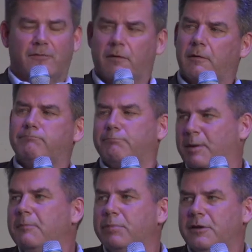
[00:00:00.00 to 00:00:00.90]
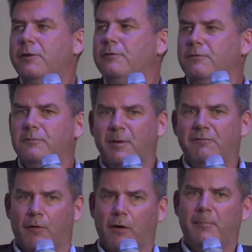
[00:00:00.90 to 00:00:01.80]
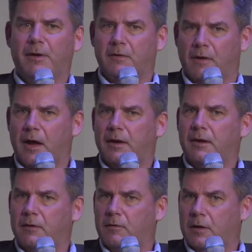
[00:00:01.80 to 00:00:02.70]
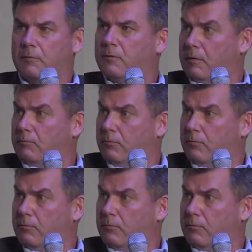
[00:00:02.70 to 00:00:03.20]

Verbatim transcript: So there have been balloons before, but the, the,